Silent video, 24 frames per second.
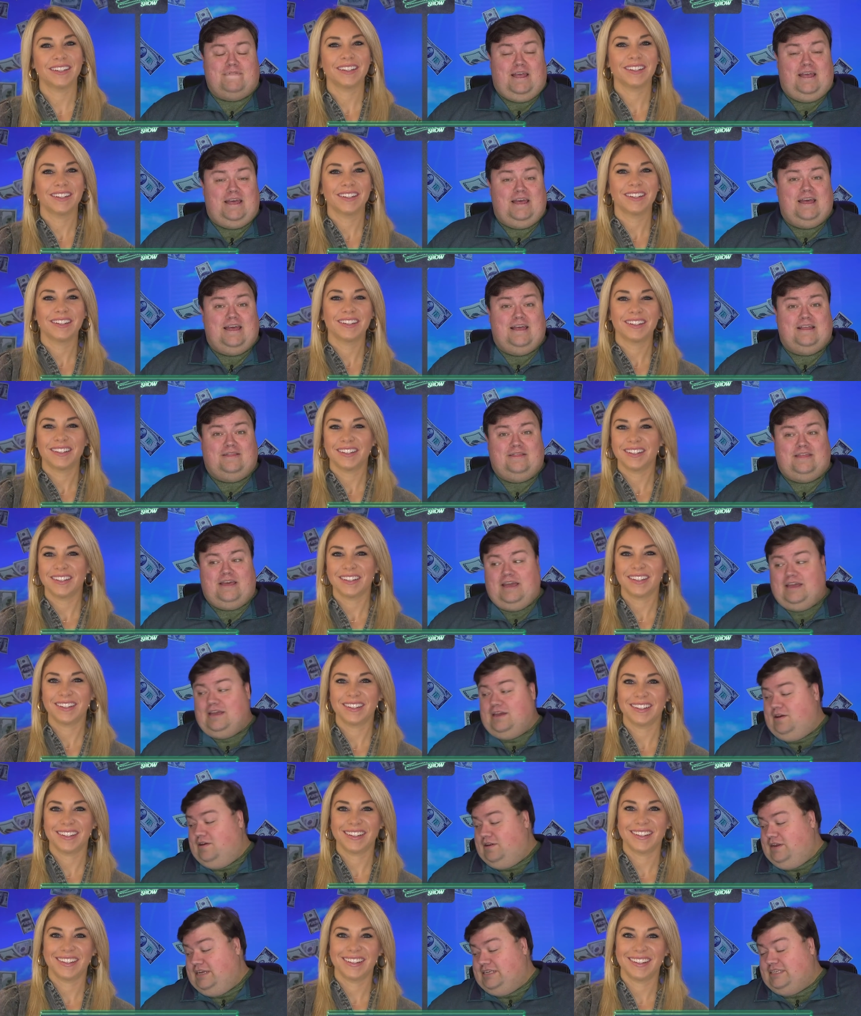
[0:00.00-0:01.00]
Speaker 1: Ah,
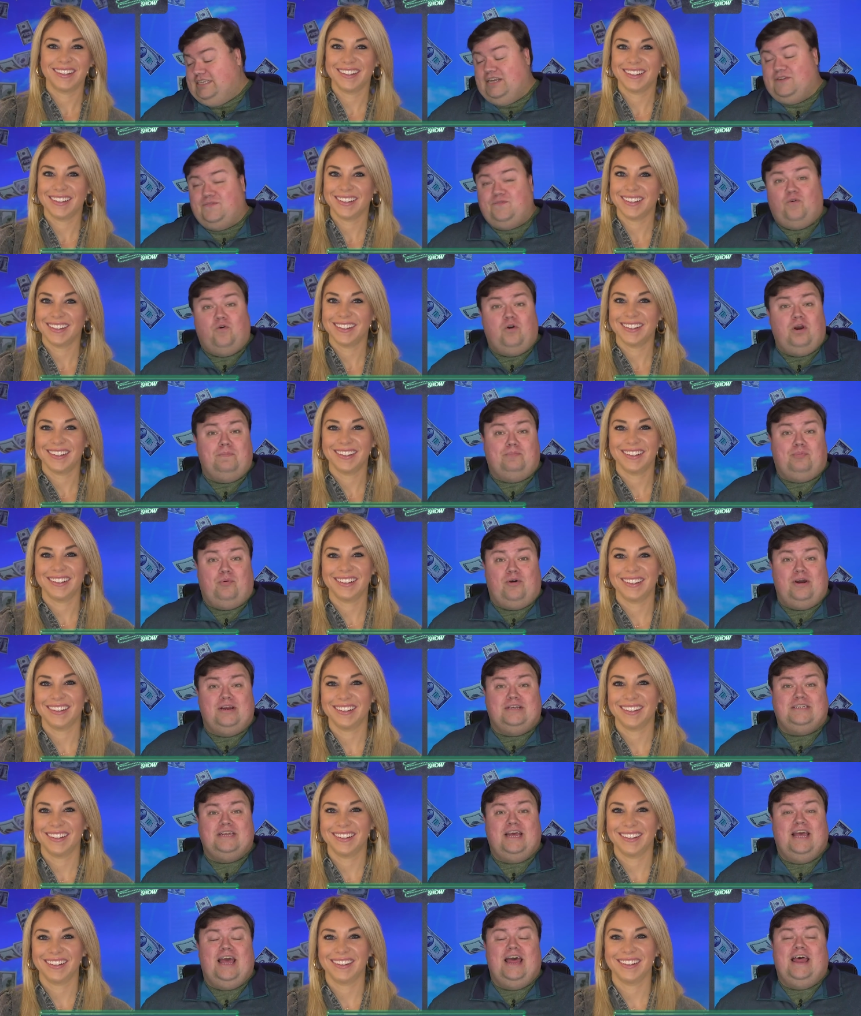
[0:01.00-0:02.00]
thank you. Listen, it's 40
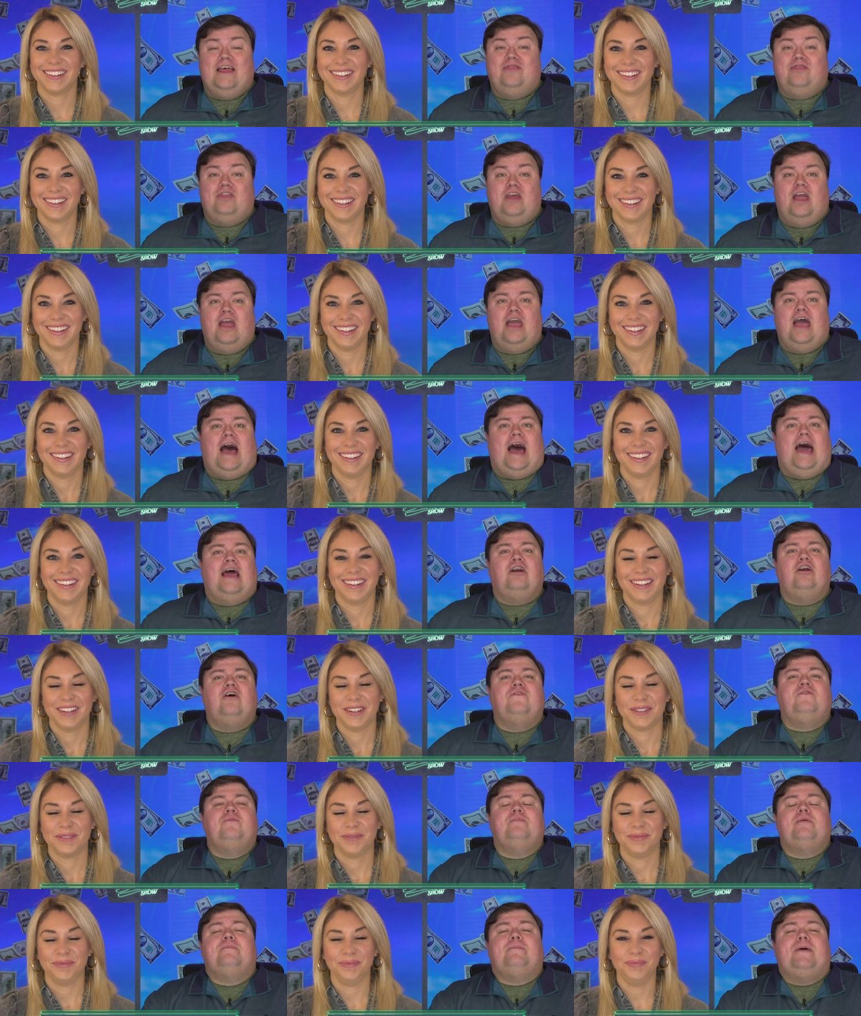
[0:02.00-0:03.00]
points. I don't
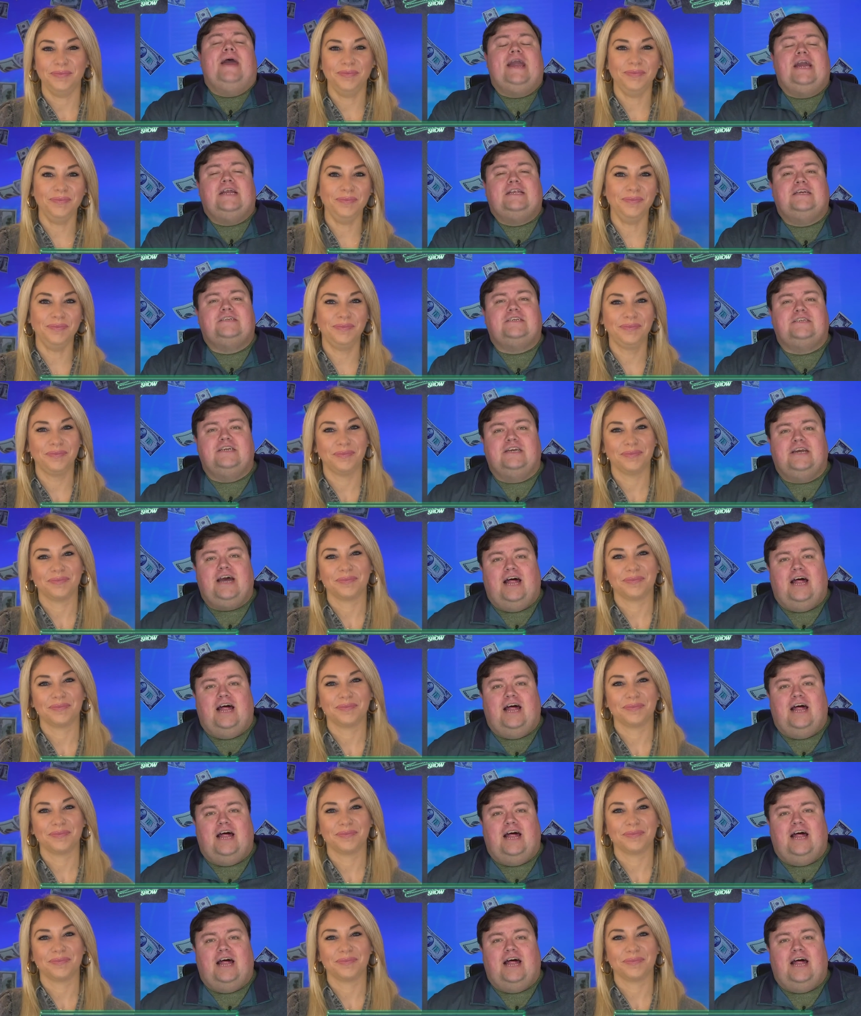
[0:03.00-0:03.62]
know if you've been paying attention to